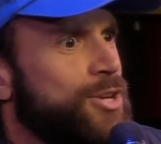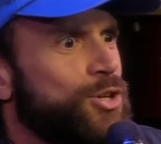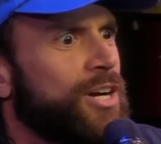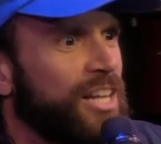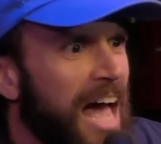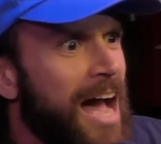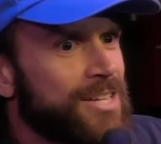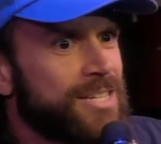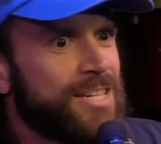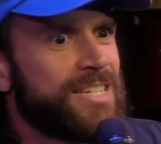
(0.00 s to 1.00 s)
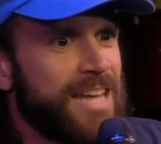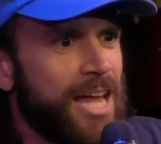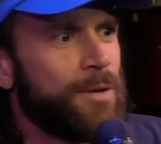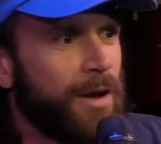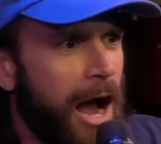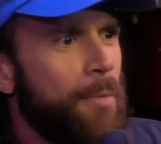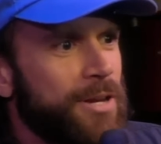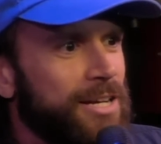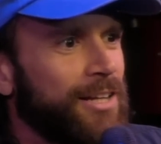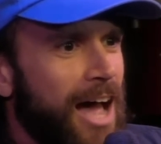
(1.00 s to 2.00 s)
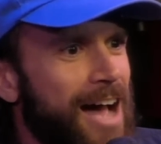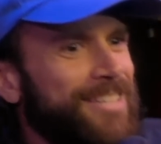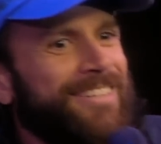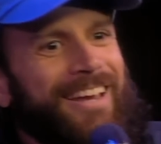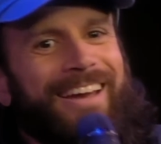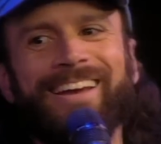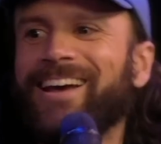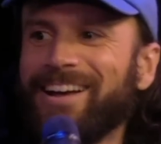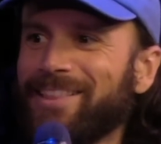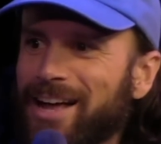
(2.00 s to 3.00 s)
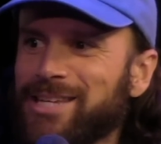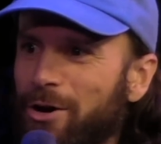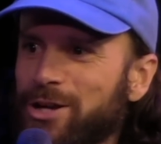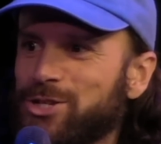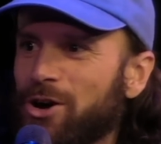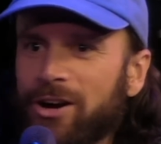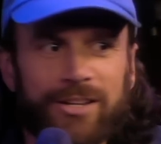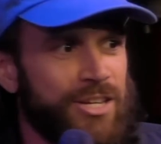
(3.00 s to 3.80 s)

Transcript: I took a class, a stand-up comedy class. That's how I started